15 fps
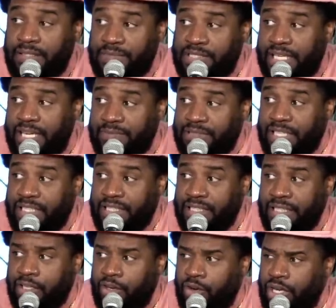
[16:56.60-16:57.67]
and sometimes they
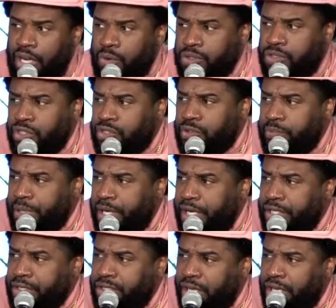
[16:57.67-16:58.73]
think, oh, that was just a
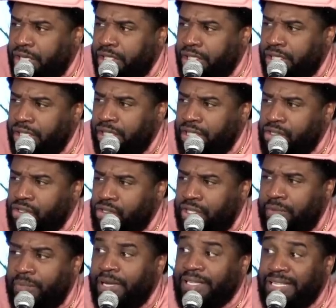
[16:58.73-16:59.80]
bad day.
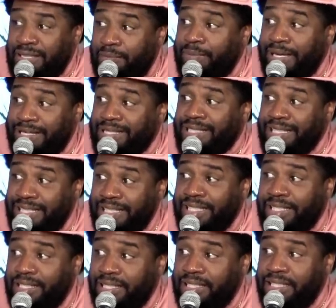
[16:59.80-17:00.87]
So they might come back
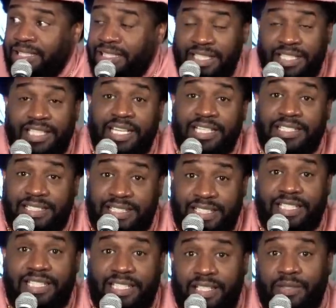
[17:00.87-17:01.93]
again. Mm-hmm. Then they
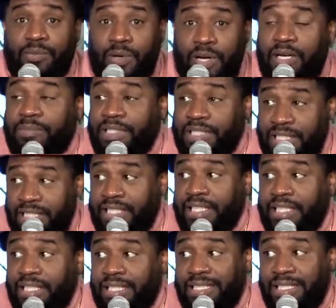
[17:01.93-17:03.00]
see it and get robbed
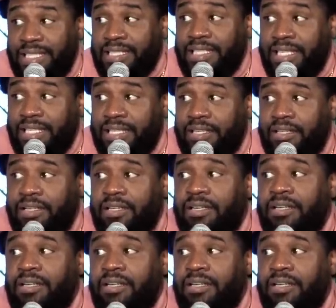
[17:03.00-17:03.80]
again. And they like,